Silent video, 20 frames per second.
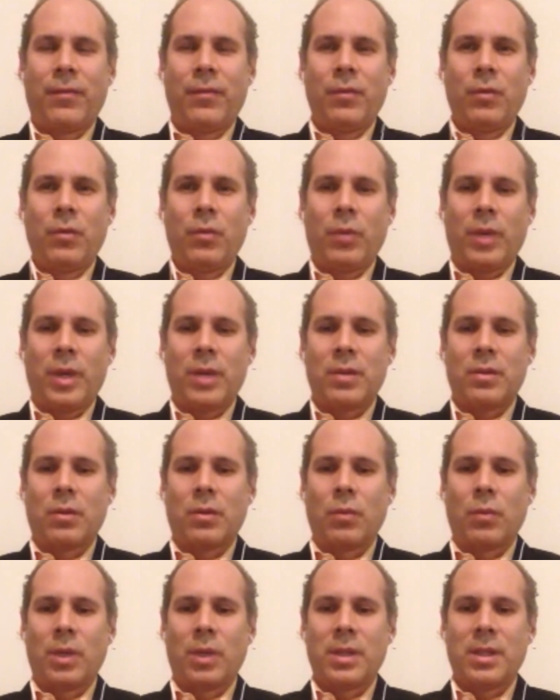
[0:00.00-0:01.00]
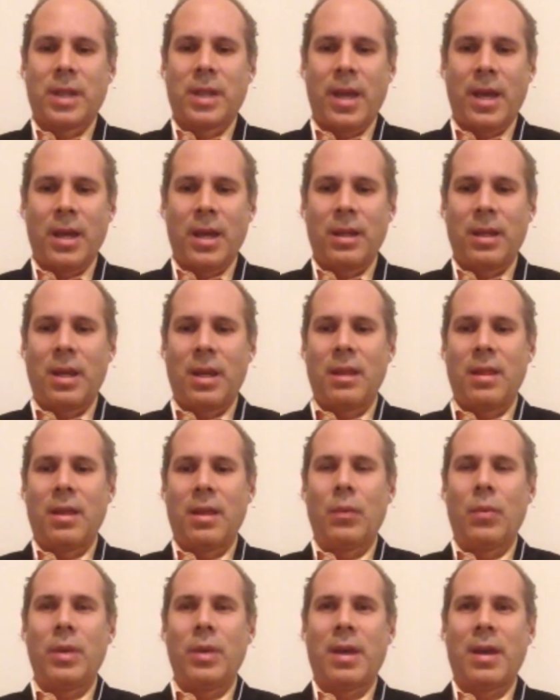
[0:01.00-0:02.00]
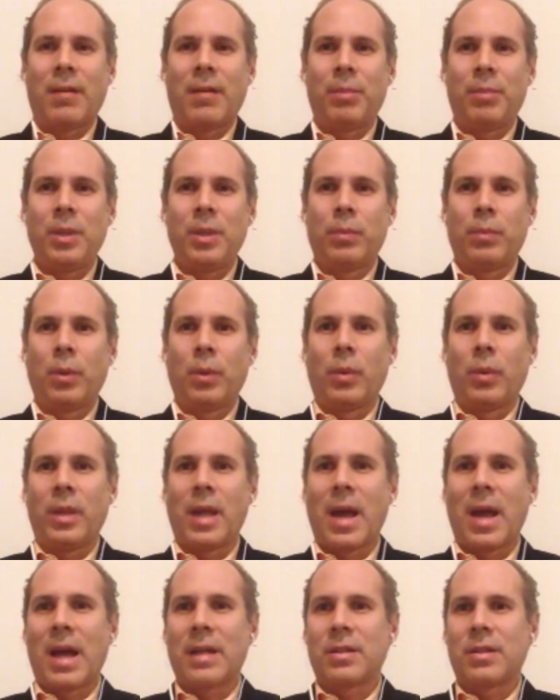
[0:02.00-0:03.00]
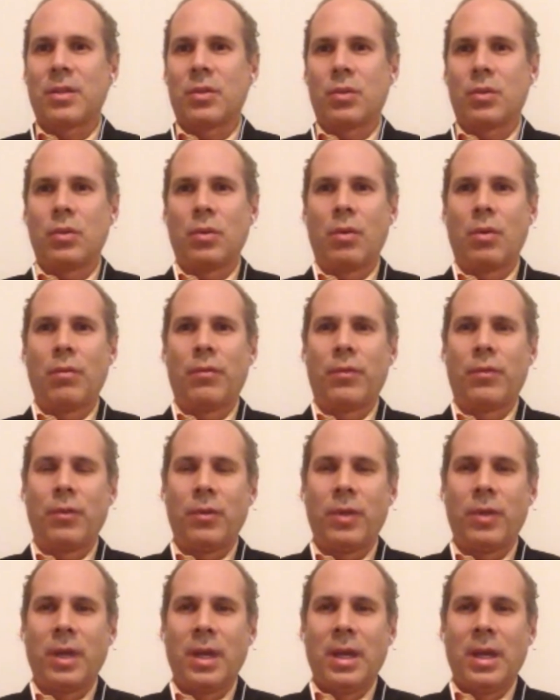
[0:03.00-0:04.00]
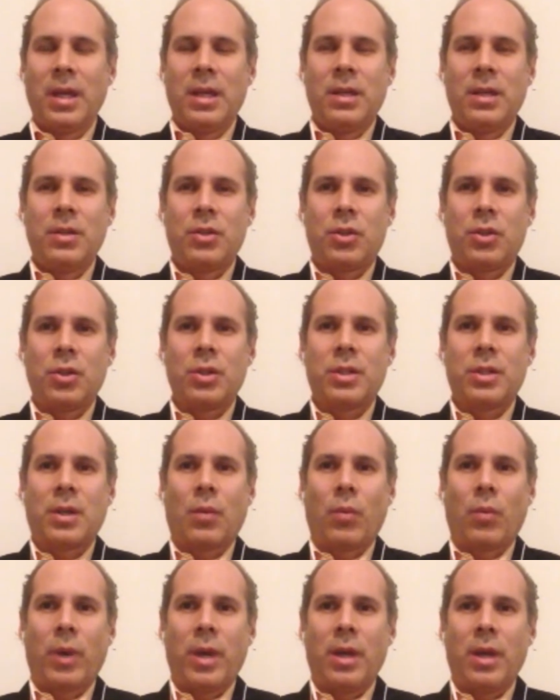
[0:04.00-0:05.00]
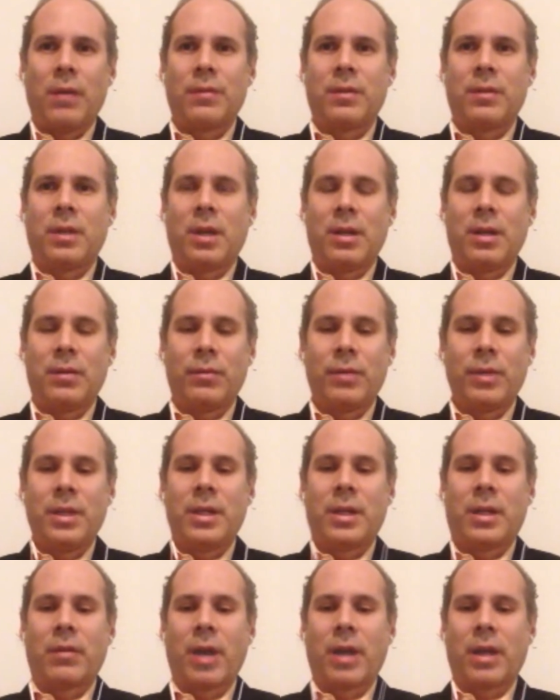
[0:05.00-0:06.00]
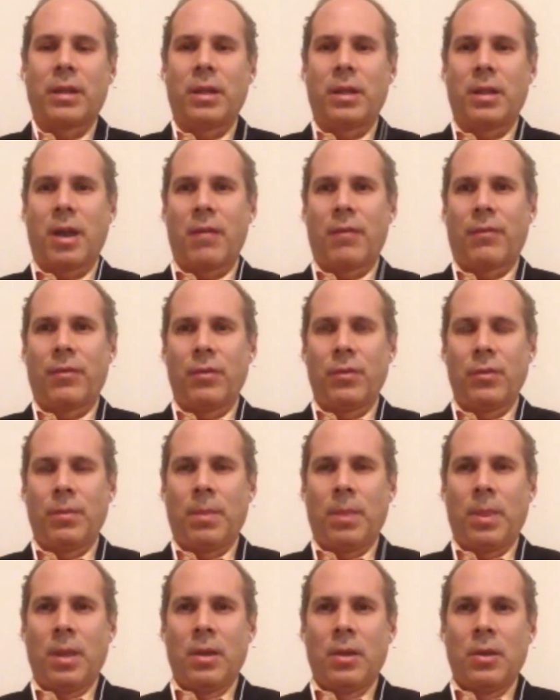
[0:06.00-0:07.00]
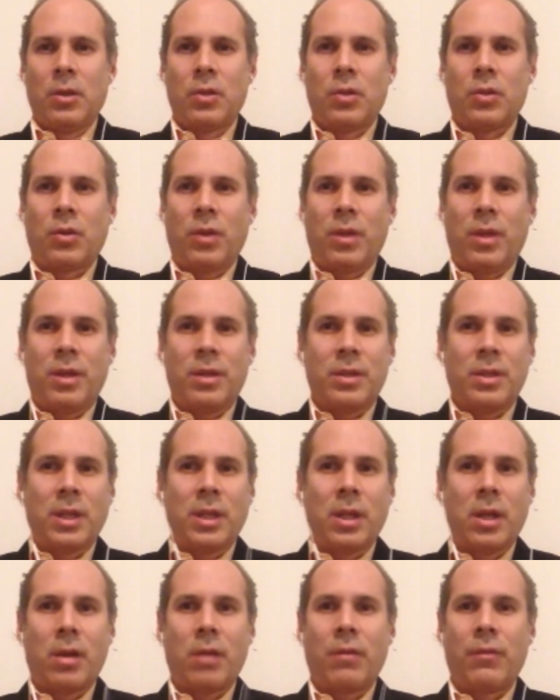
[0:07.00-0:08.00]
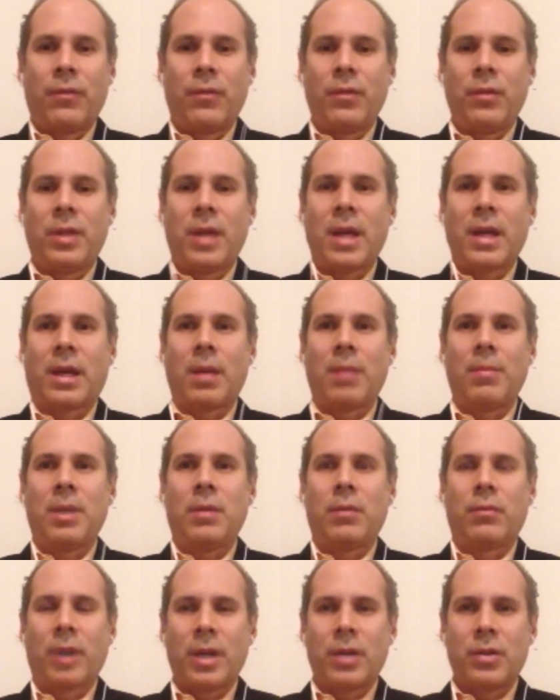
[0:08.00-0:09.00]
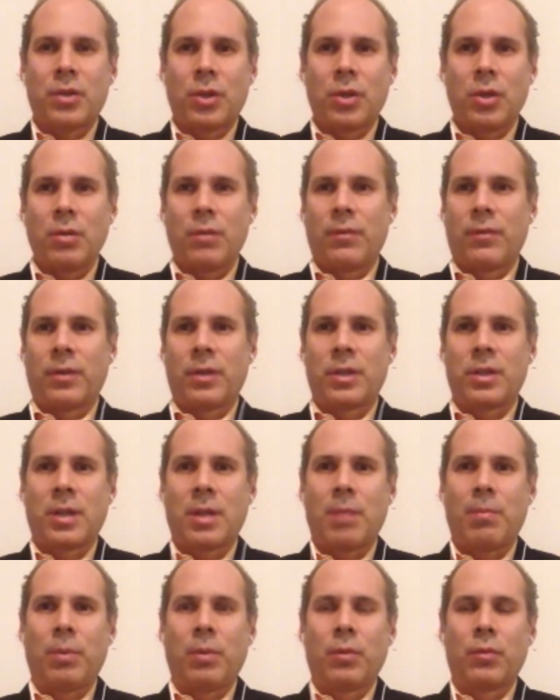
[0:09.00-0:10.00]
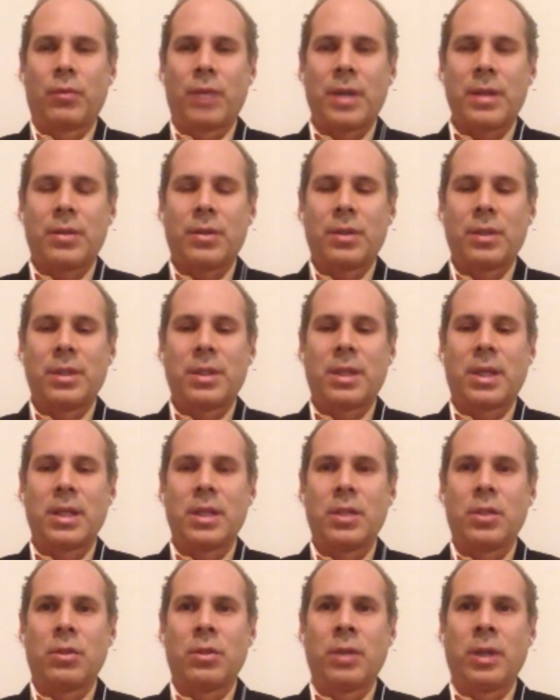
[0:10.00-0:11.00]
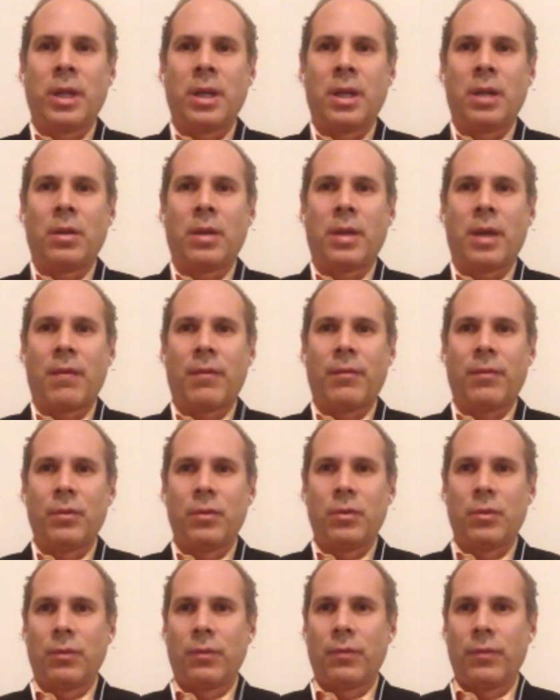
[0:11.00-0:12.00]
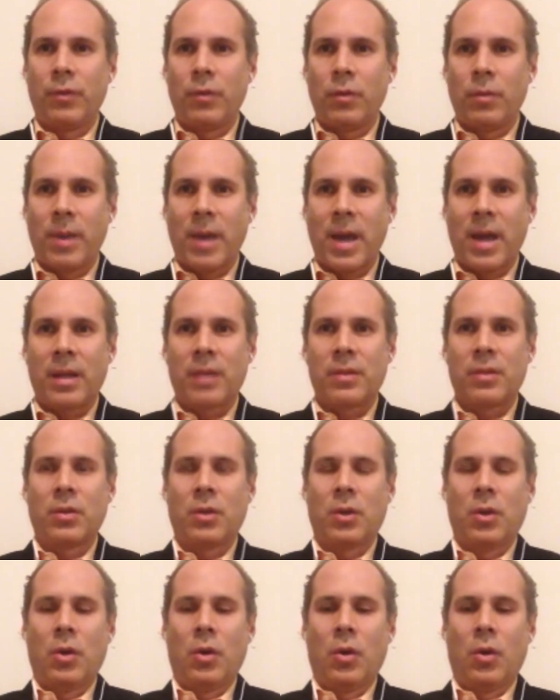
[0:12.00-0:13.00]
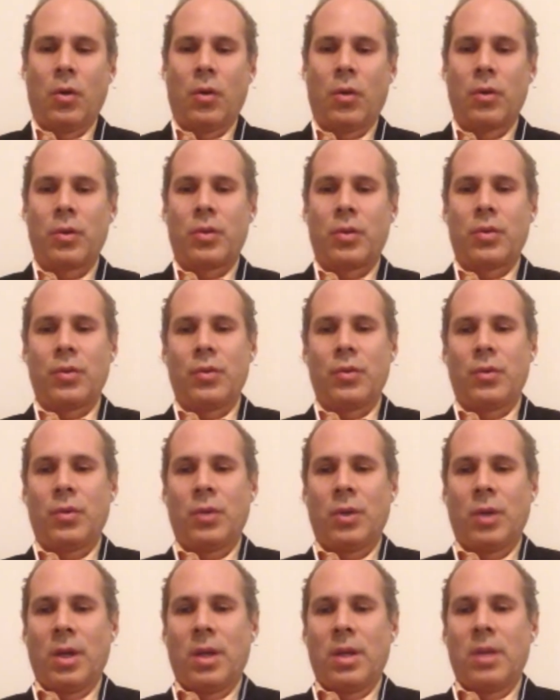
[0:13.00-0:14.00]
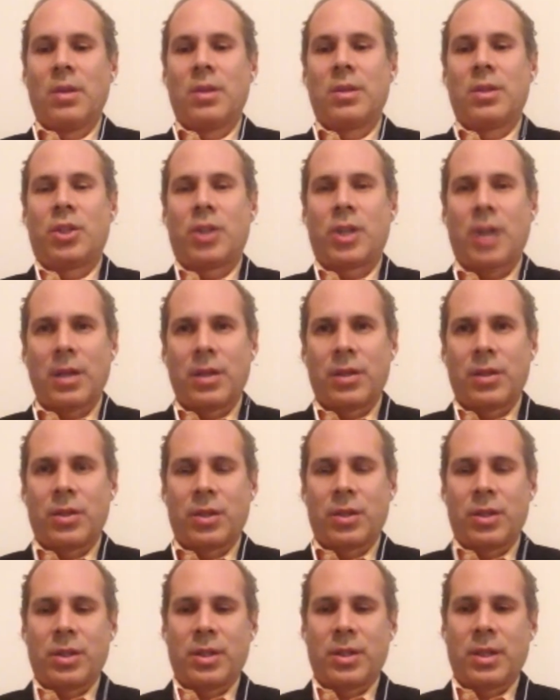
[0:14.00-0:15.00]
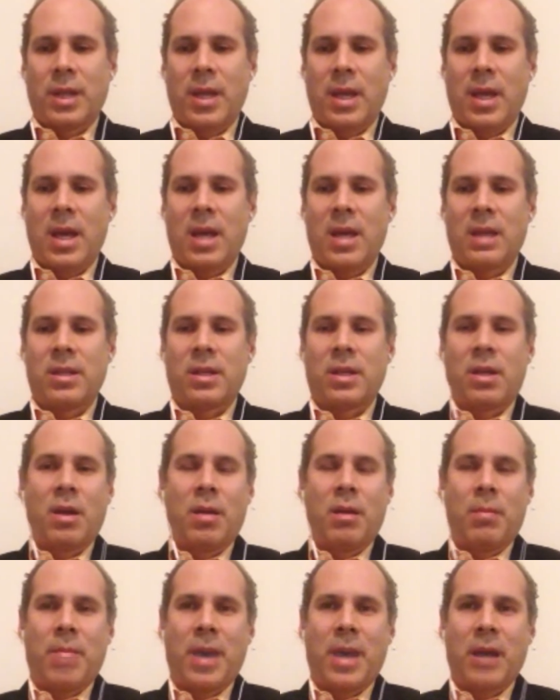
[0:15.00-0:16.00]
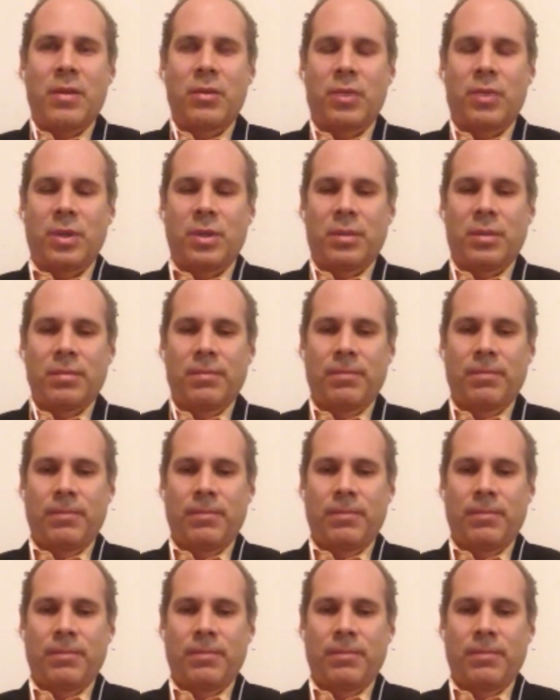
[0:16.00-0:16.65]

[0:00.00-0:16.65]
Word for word: food waste on one hand, and then we have people with access to no food. It's just a way of redirecting that food. So there's a lot of food that can be rescued. For example, restaurants can donate all that food to food banks or to shelters and, uh, and pantries.